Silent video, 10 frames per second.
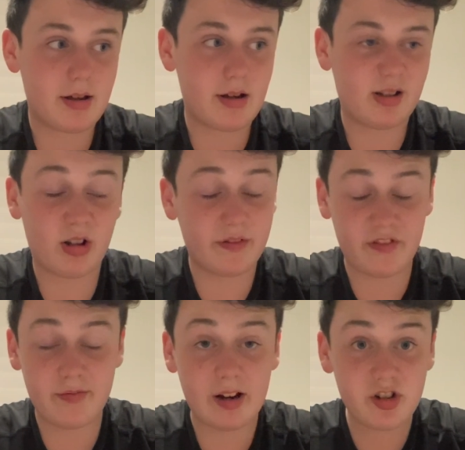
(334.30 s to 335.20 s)
a lot of
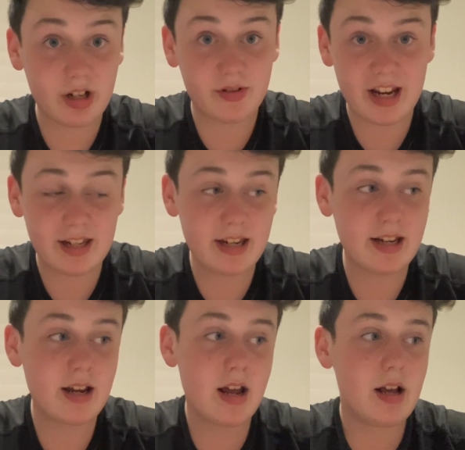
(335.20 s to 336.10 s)
information I'm taking
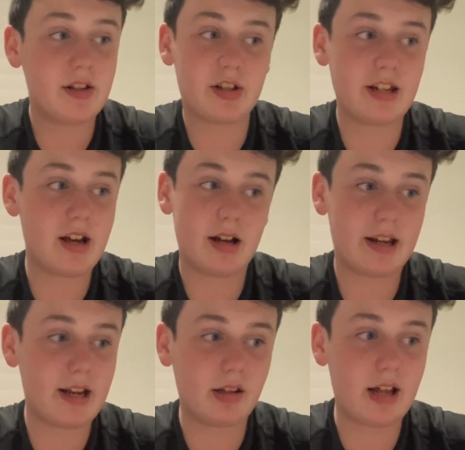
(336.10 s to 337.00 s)
in. So yeah,
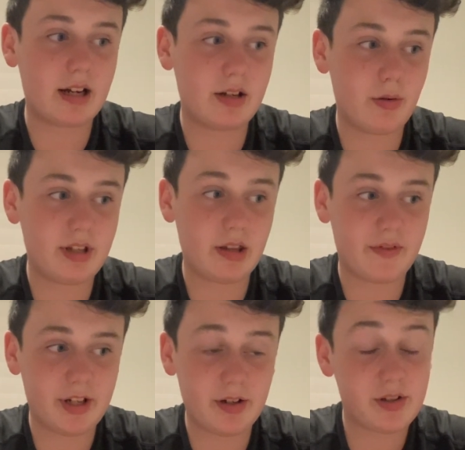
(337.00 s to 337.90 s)
again, like all the other
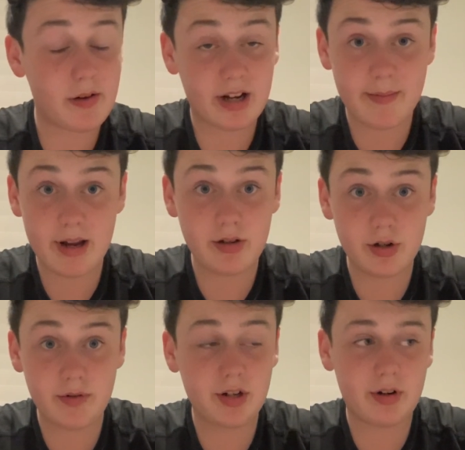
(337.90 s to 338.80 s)
videos, I recommend you
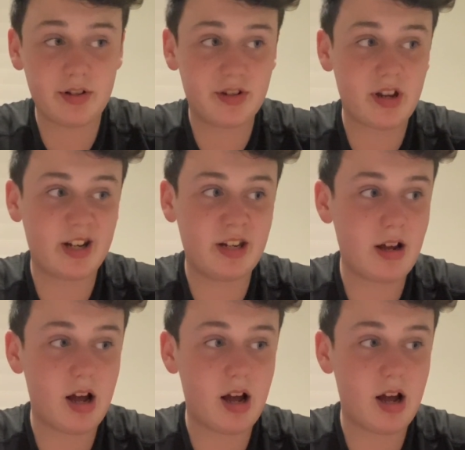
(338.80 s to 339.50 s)
doing your own study.